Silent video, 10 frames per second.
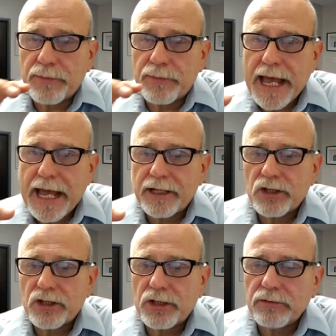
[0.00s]
how it was
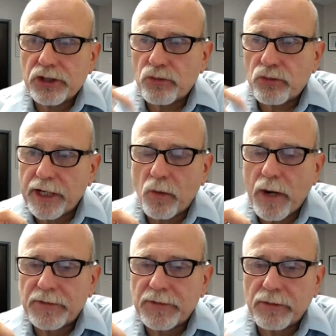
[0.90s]
packaged, it was
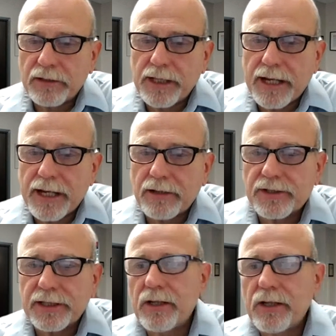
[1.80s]
shrink wrapped around the housing,